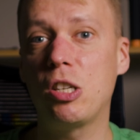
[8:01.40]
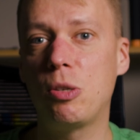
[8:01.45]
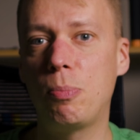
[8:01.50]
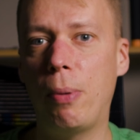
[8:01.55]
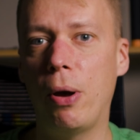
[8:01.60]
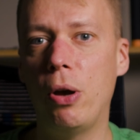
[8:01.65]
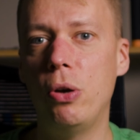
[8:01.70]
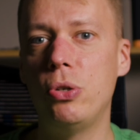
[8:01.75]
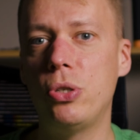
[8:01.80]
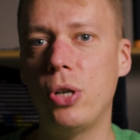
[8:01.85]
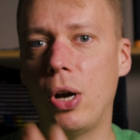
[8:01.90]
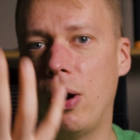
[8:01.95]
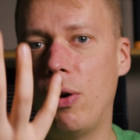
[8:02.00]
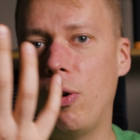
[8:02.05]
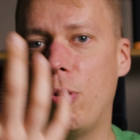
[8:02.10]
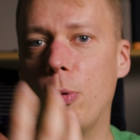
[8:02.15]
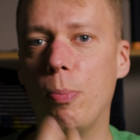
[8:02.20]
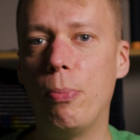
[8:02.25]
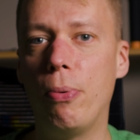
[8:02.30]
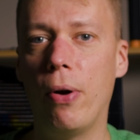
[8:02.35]
is your main
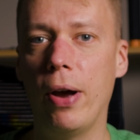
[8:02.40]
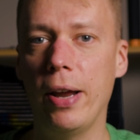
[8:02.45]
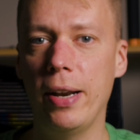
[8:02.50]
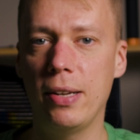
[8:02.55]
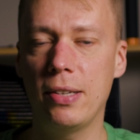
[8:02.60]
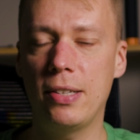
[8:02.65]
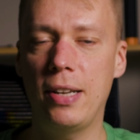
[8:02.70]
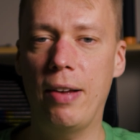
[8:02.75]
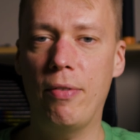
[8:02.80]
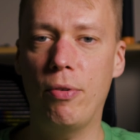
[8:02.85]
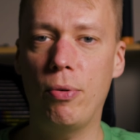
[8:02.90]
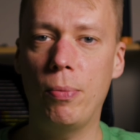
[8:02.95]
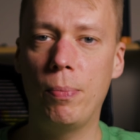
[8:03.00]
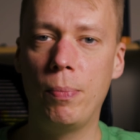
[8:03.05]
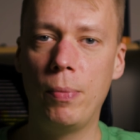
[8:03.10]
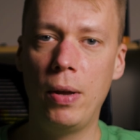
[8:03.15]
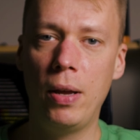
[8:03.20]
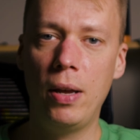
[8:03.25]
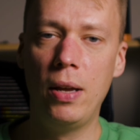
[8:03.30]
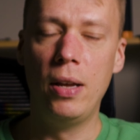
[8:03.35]
light, lighting your
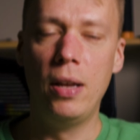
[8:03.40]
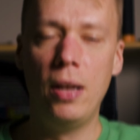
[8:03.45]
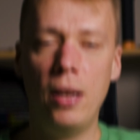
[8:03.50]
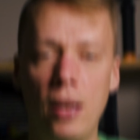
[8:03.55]
face